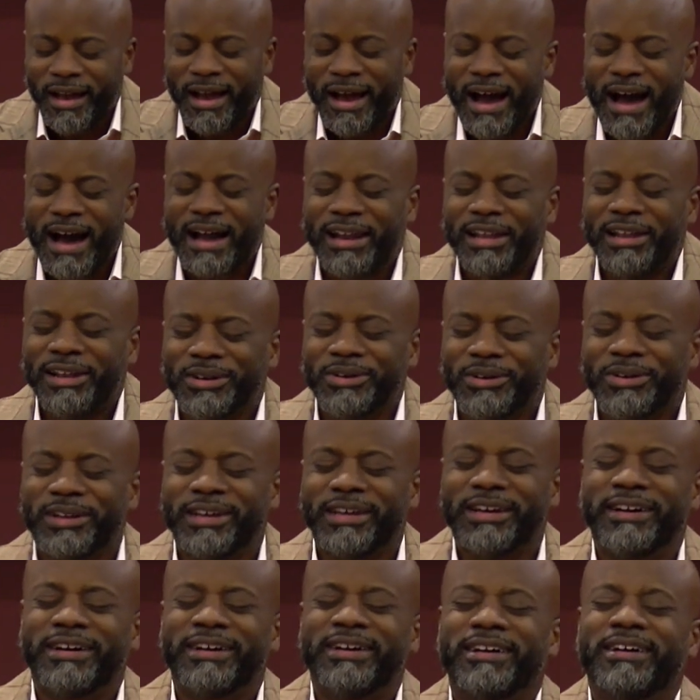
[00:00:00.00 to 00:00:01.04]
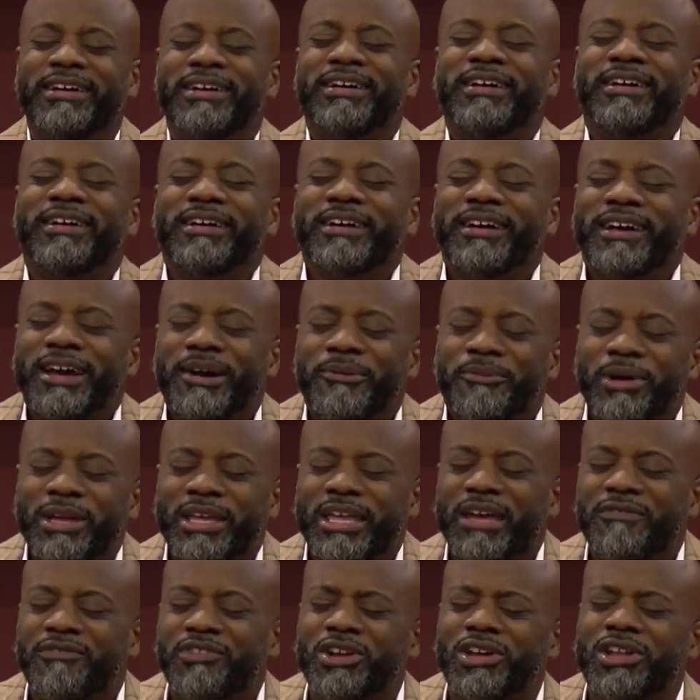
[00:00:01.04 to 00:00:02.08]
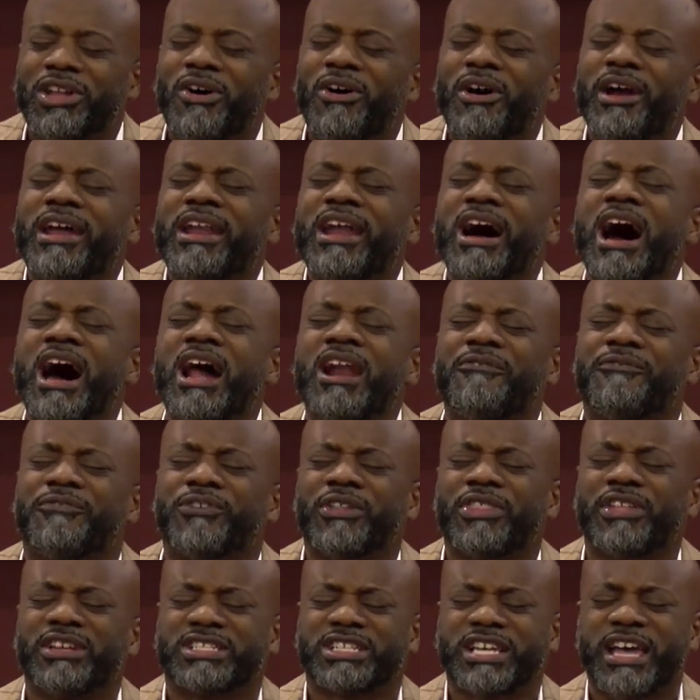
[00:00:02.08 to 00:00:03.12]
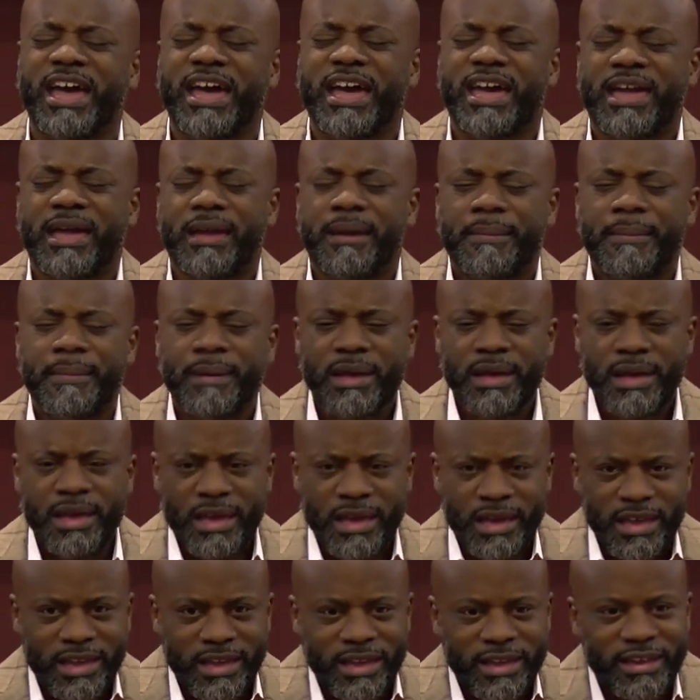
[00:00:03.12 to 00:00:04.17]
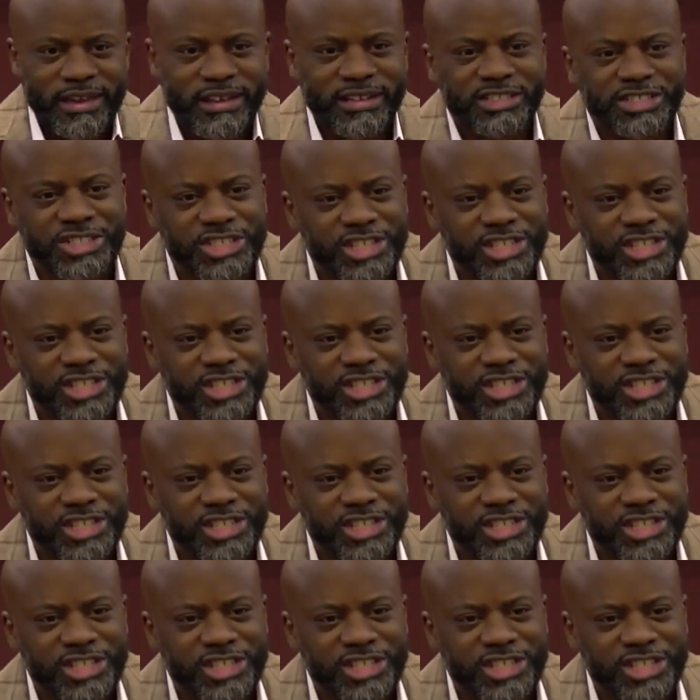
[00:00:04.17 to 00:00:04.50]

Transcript: Hallelujah. And we give you glory and honor for the same. In